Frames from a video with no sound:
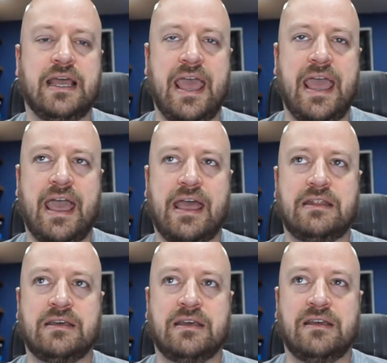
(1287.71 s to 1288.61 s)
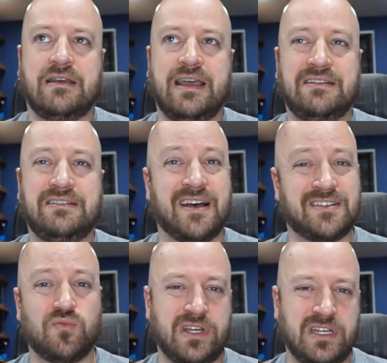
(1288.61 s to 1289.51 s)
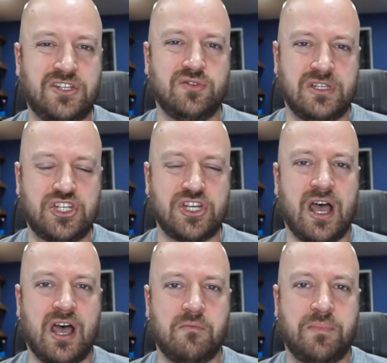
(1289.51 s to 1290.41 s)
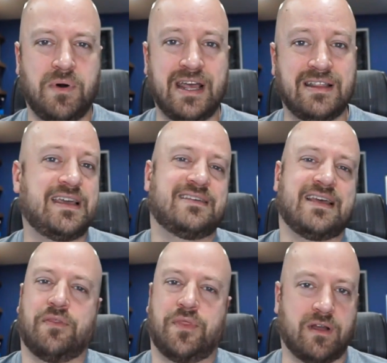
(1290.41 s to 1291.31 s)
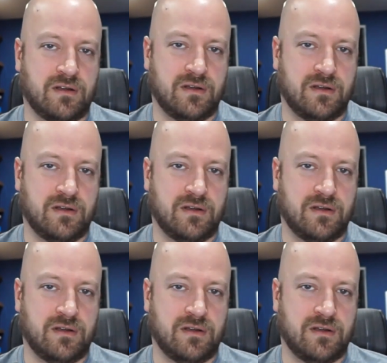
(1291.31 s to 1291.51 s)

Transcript: and it doesn't really do a job, but it's out there.